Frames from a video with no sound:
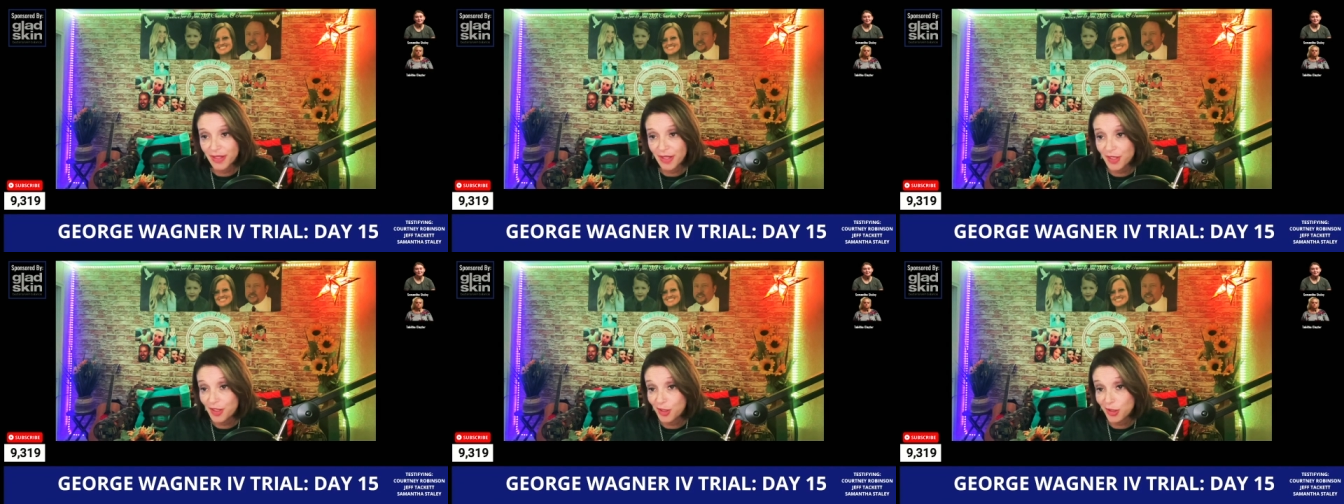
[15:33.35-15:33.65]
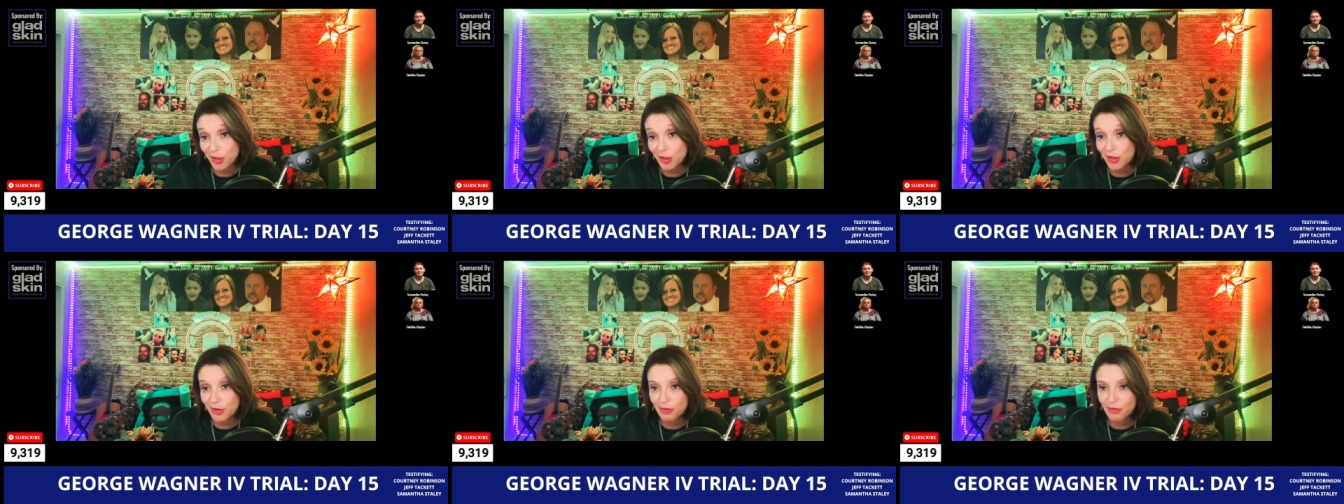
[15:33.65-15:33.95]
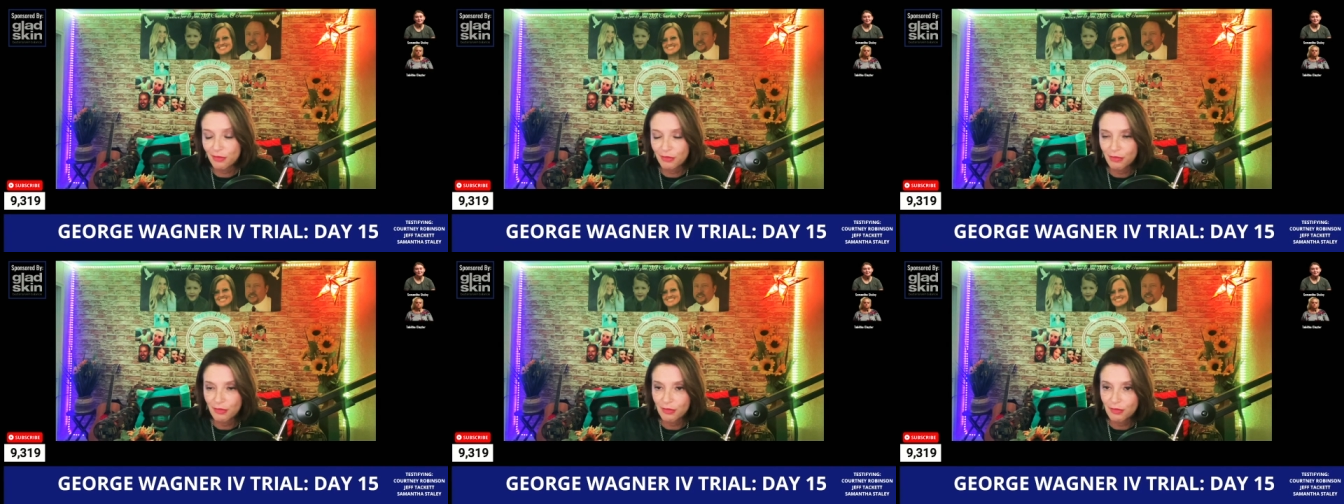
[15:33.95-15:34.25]
I just
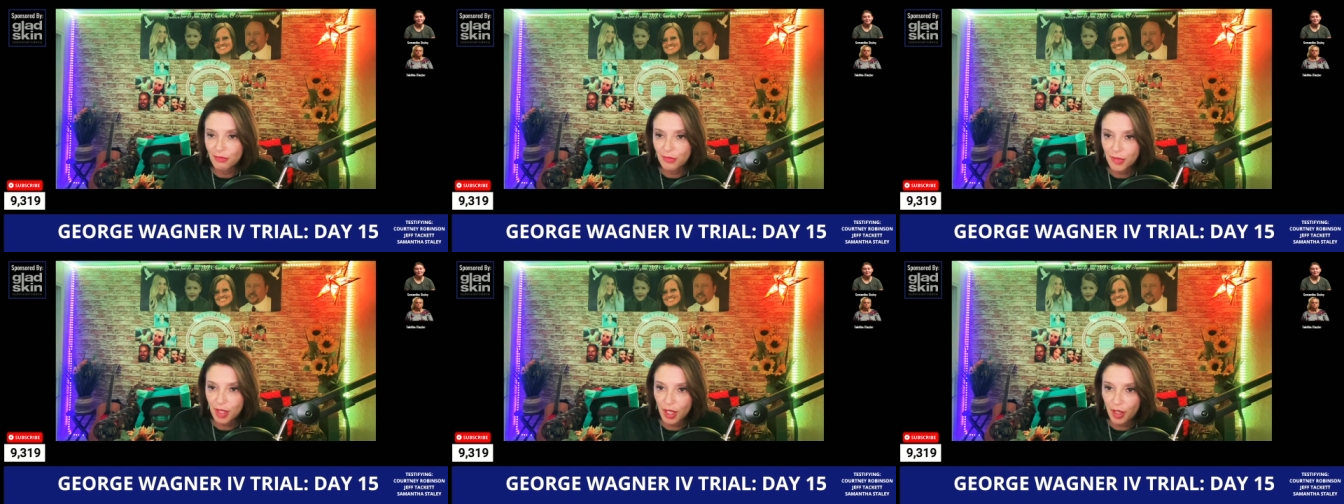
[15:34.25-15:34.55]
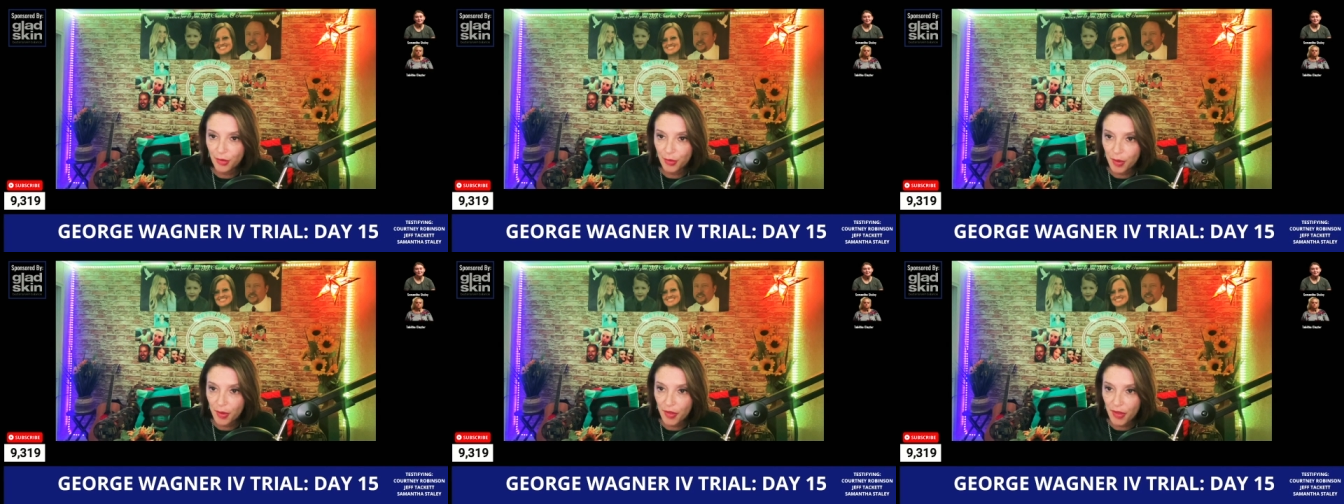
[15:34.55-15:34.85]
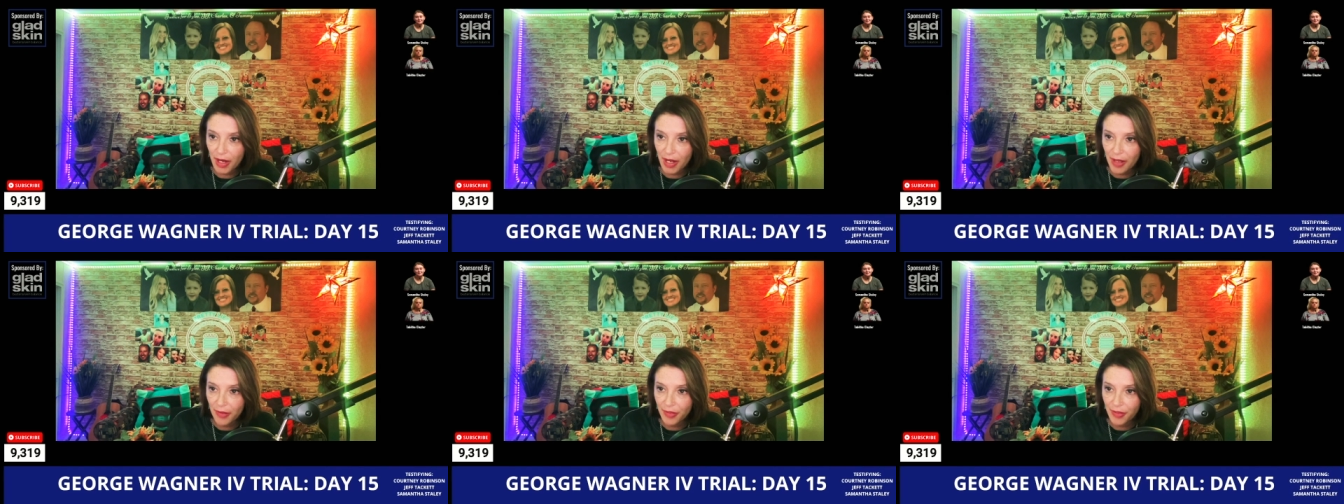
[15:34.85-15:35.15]
thought I'd throw
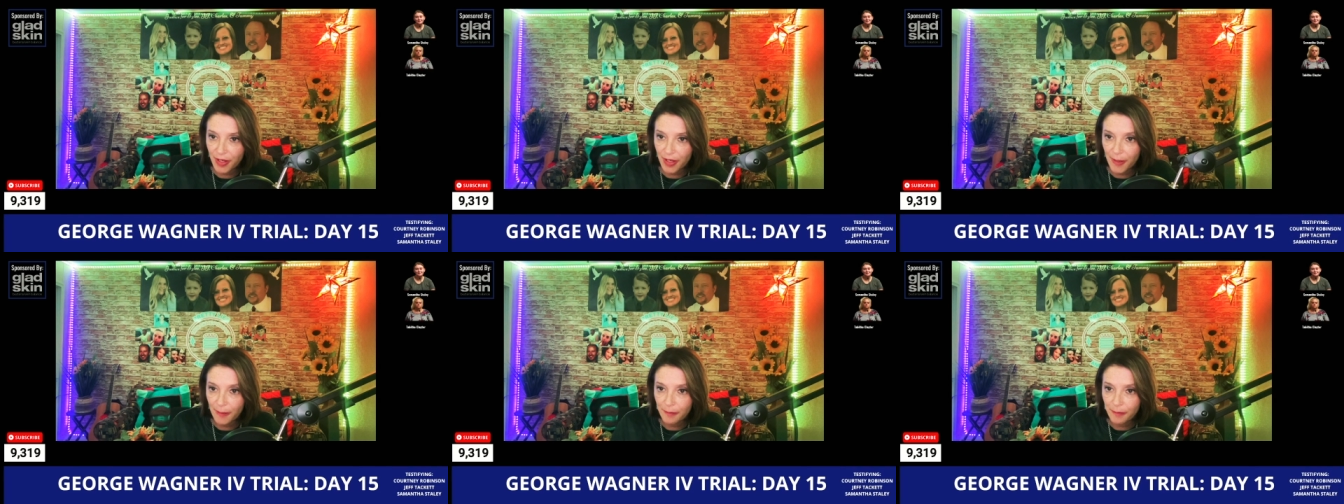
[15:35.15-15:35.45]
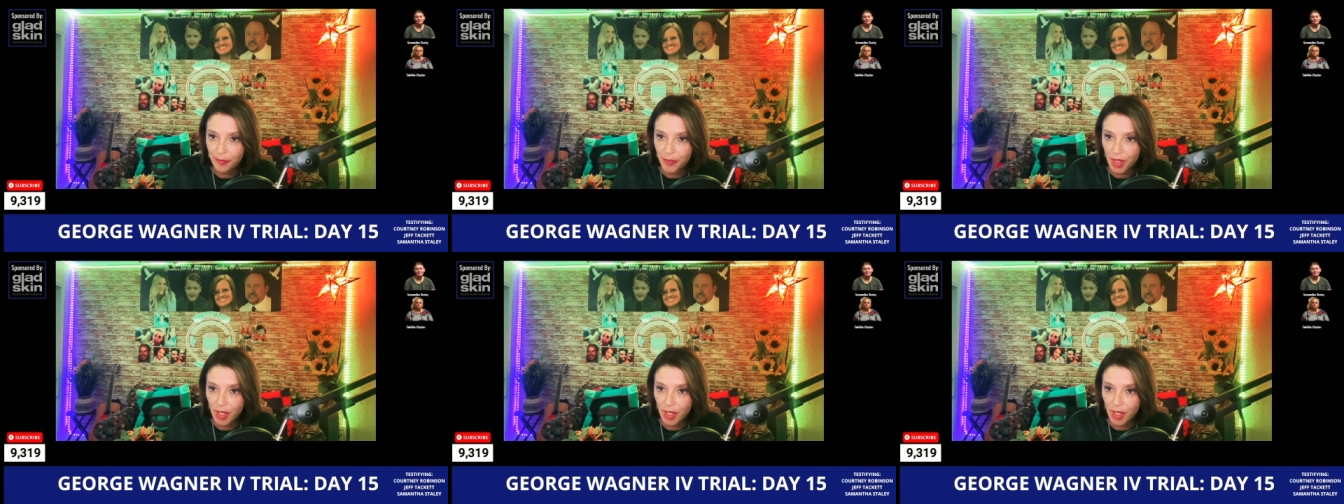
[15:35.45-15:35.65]
that out there.